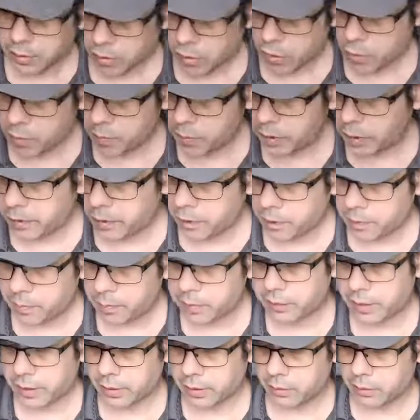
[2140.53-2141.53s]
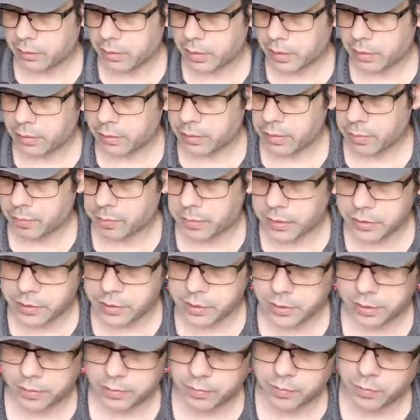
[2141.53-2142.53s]
Open it up. It's like, whoa, a
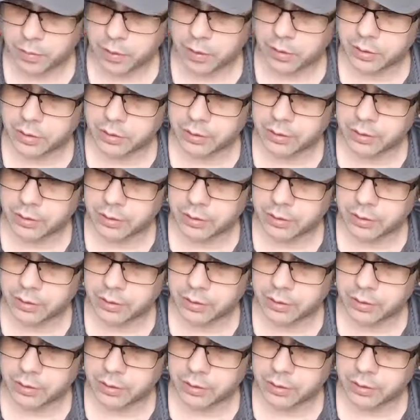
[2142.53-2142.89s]
bunch of small